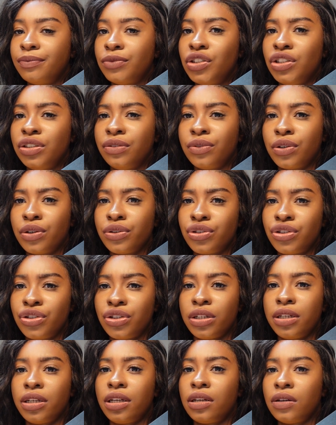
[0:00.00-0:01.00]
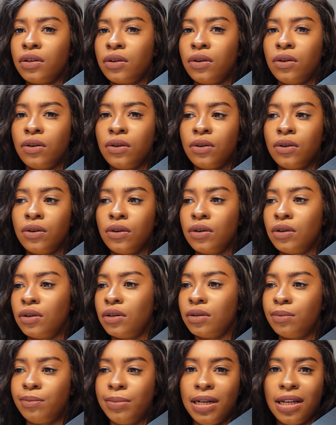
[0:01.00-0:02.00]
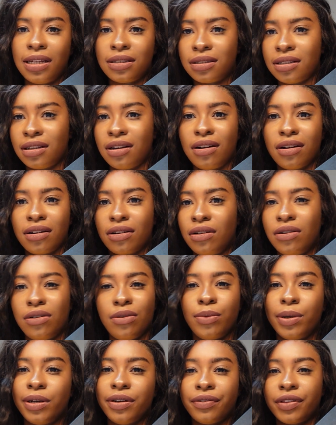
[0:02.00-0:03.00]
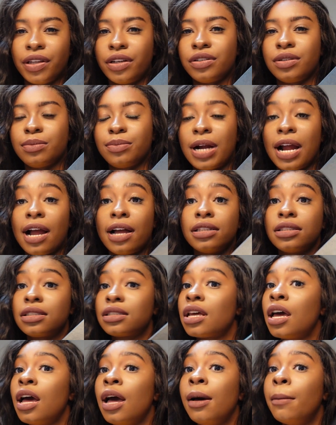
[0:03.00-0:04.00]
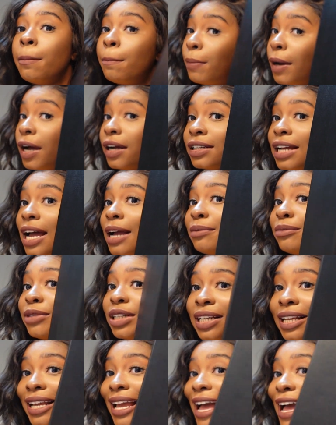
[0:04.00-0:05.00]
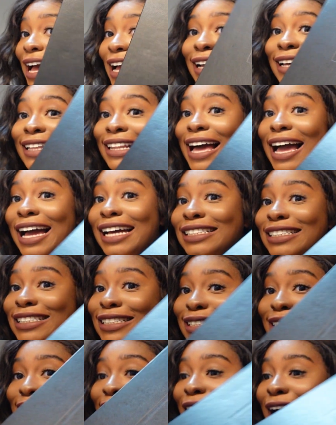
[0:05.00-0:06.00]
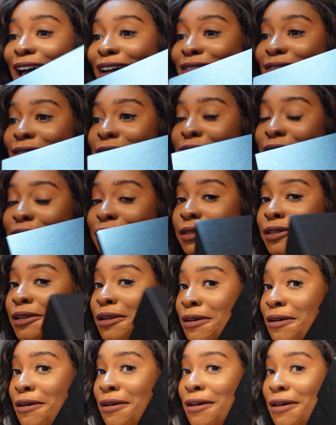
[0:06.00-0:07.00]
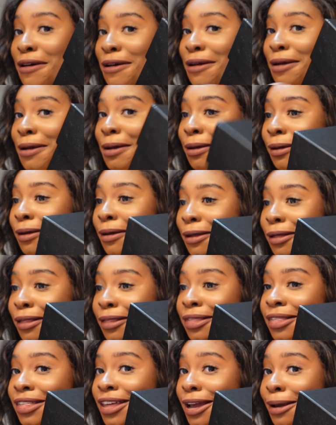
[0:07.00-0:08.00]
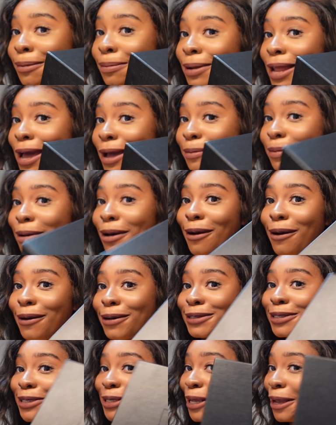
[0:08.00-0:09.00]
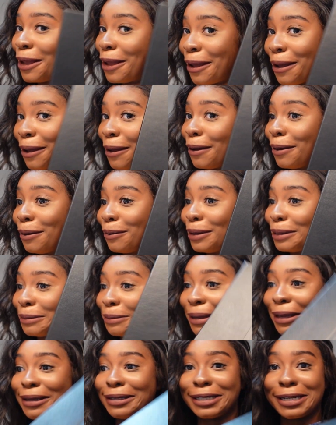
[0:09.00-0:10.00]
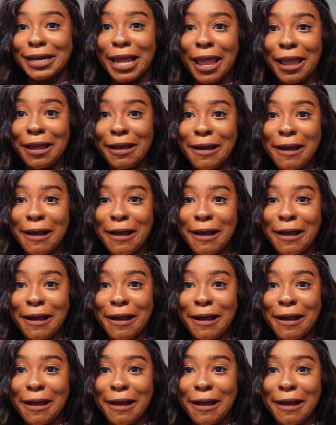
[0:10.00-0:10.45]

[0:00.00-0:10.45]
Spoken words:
Givenchy or Balenciaga or one of those brands, but I'm really glad to have this thick black box with me today.